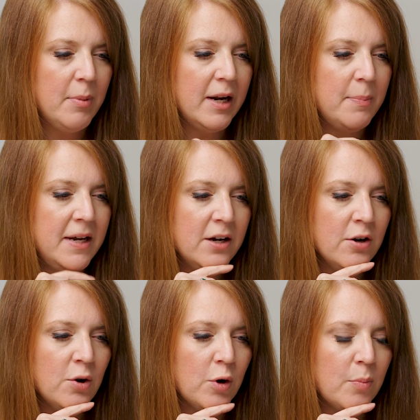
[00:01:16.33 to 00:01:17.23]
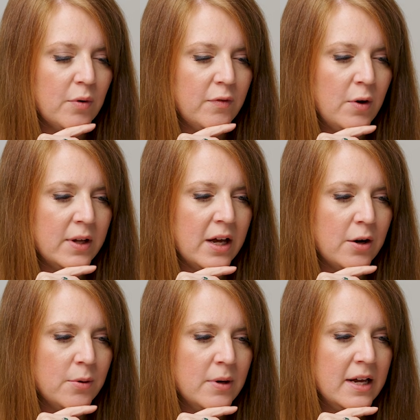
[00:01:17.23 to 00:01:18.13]
up here on her portfolio,
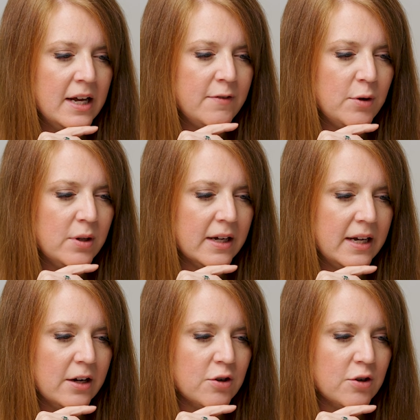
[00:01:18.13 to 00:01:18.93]
if you click here, she